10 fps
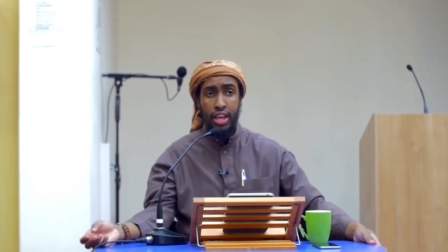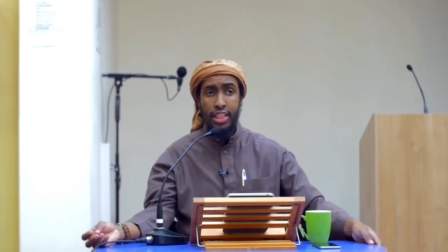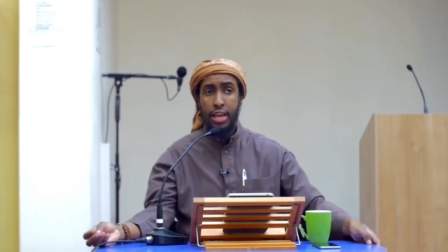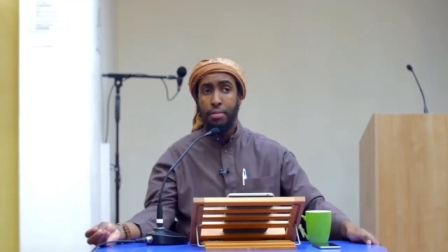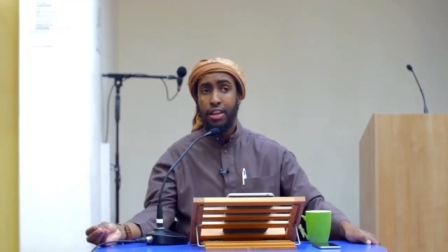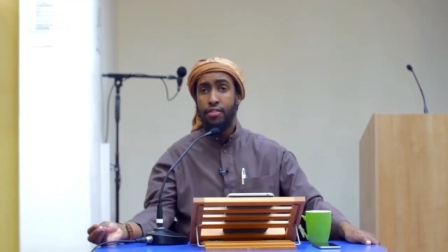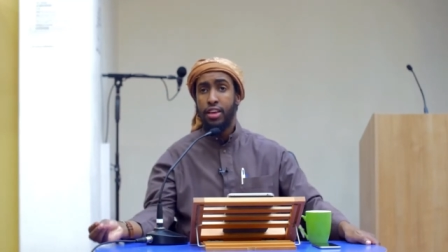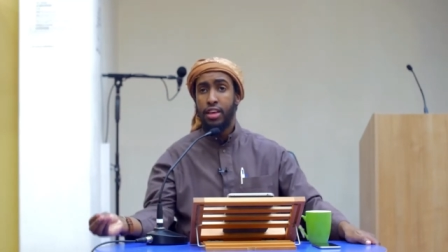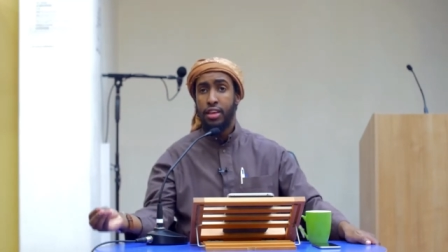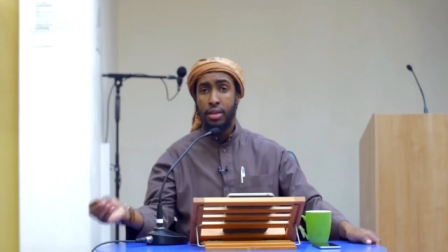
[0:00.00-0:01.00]
They
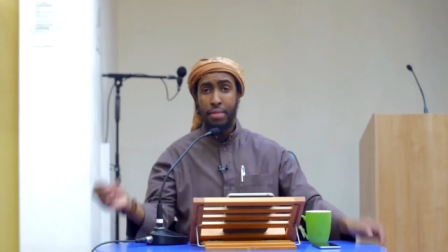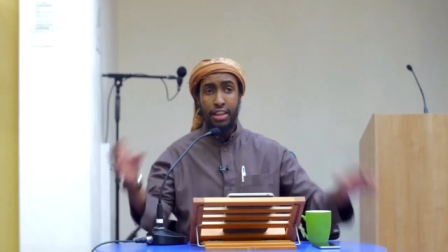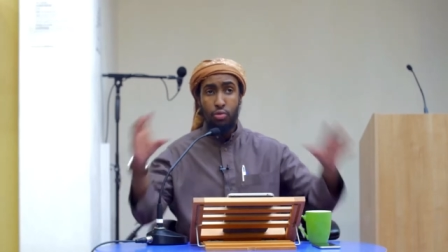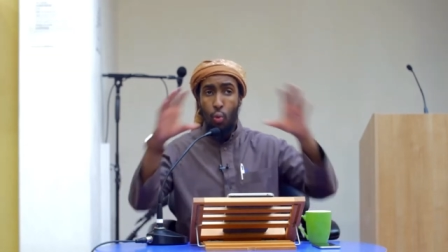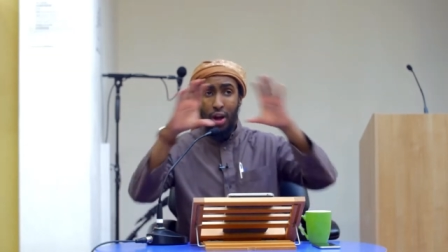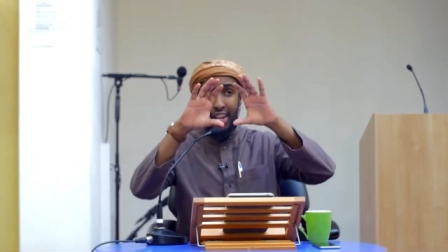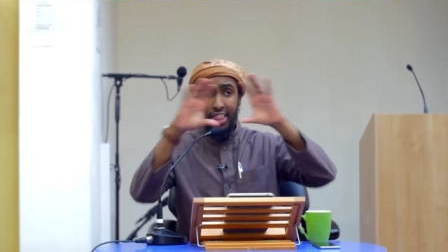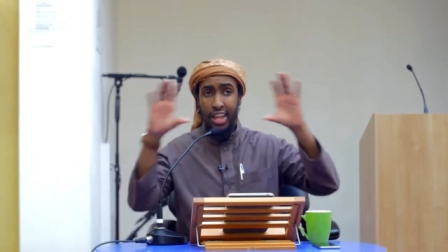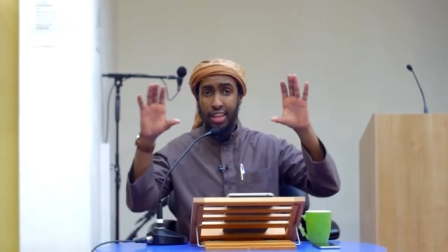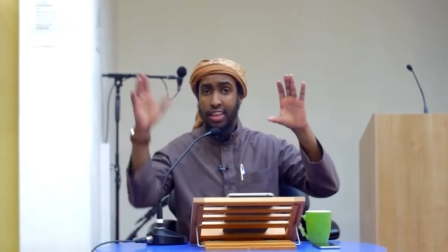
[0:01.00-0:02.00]
believe Iman is one
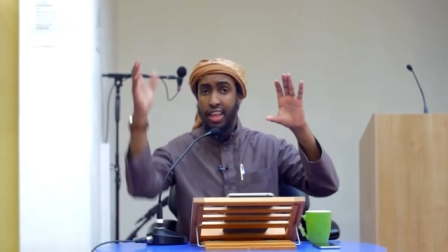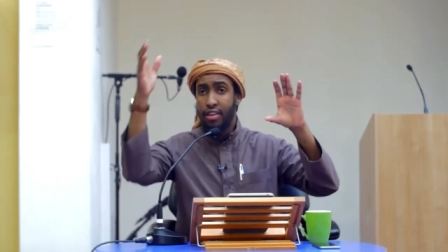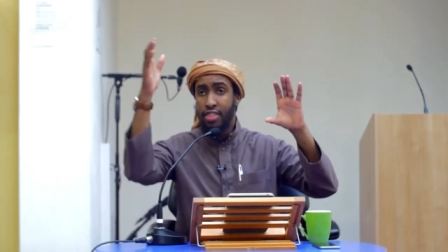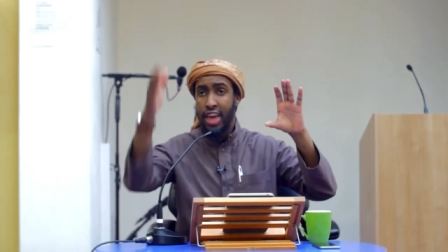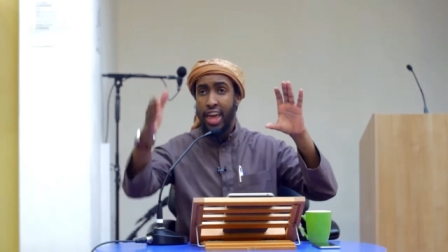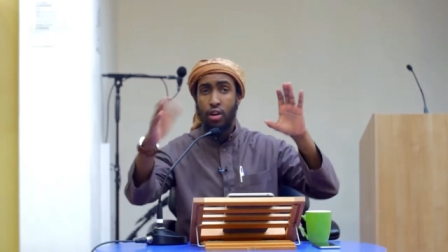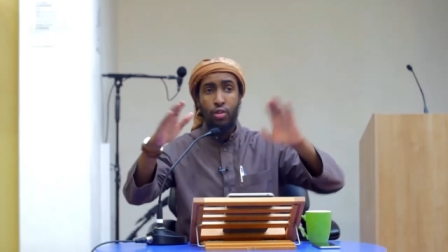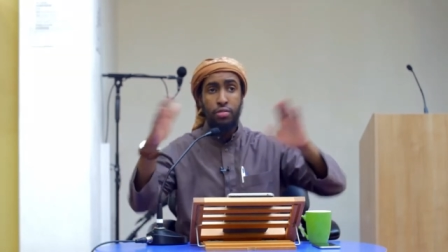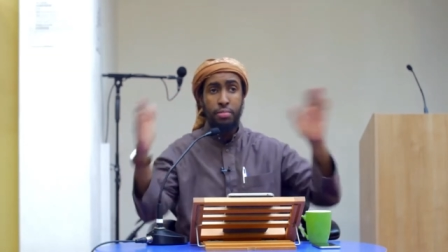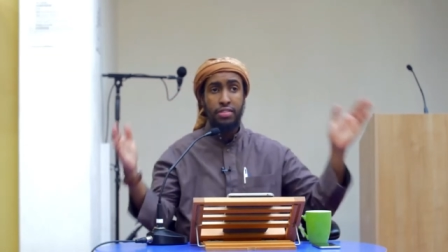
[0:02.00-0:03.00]
thing. It's either there or
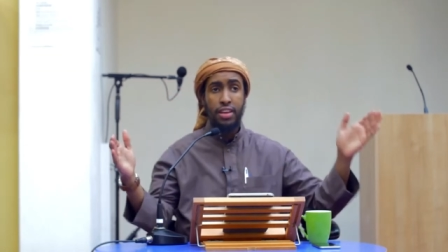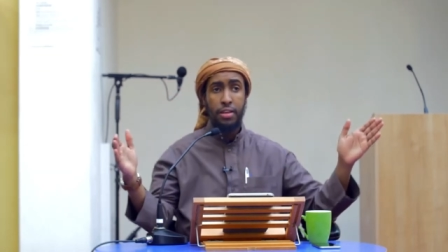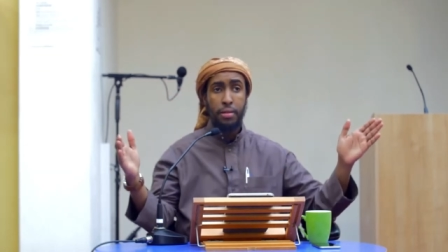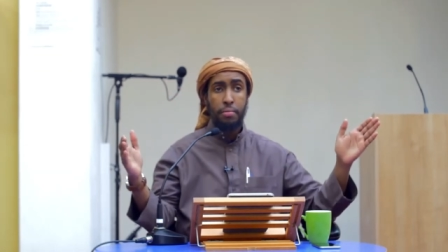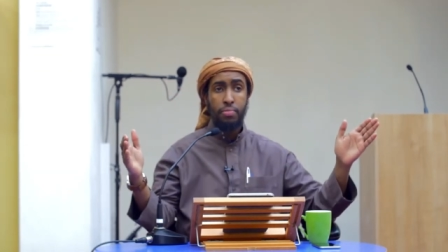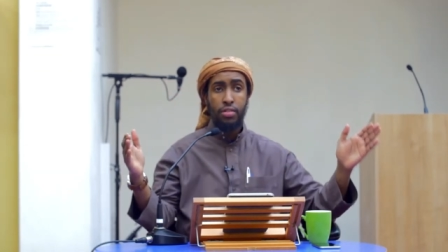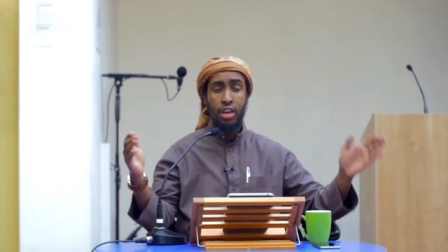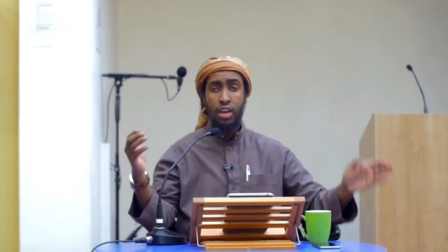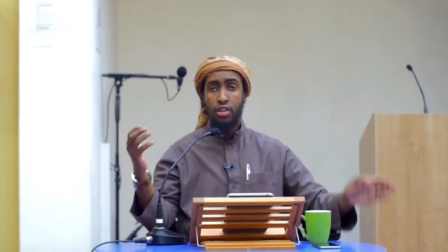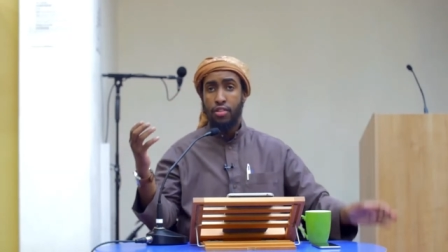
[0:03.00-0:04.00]
it's missing.
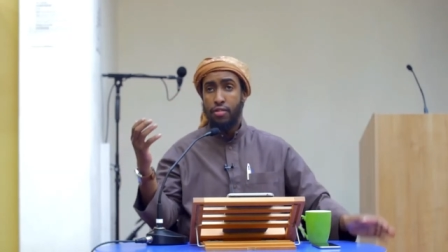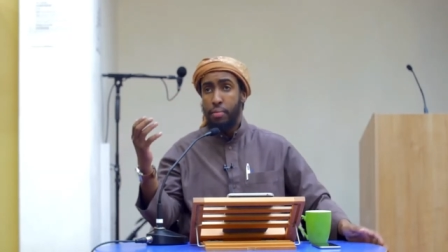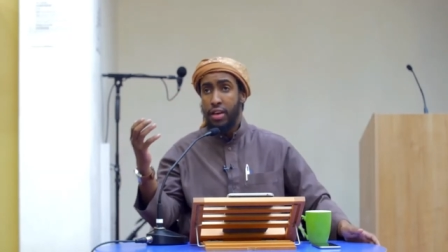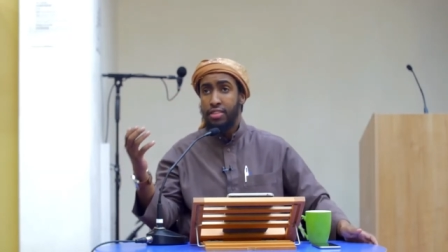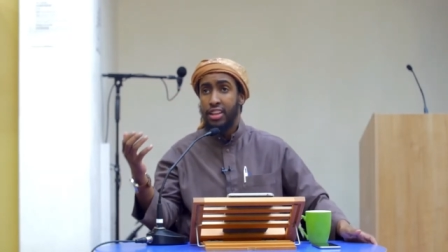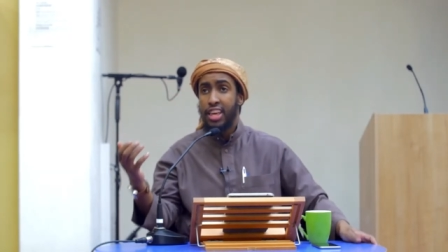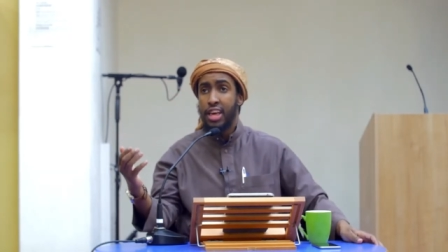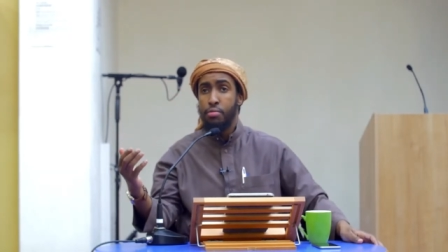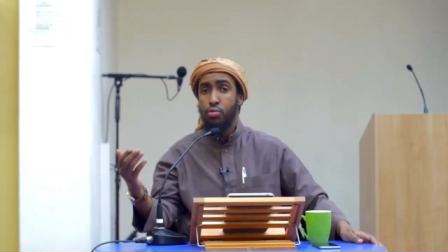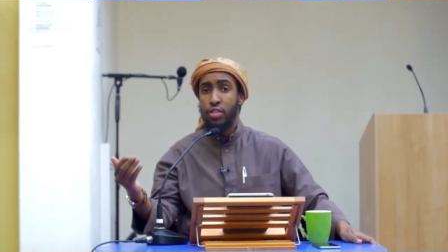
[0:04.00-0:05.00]
So if a person
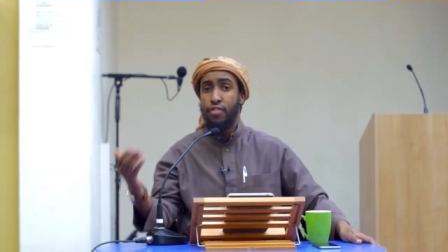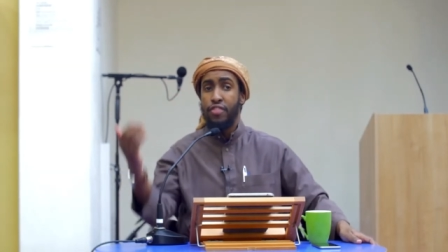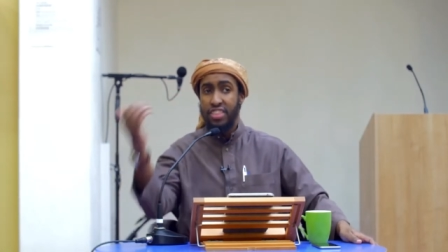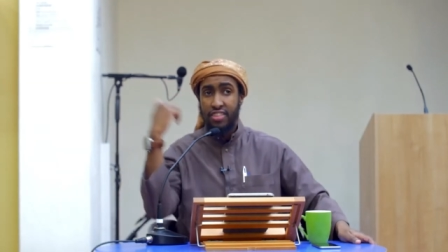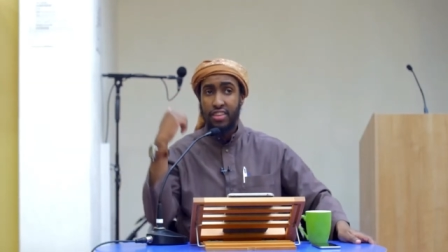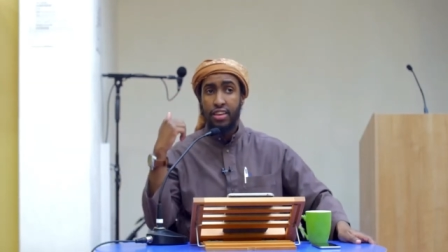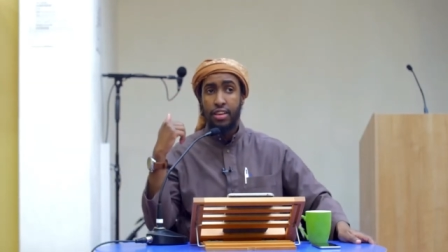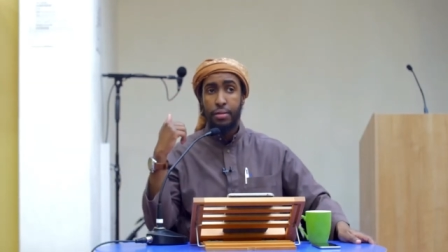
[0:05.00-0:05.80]
comes with fisq,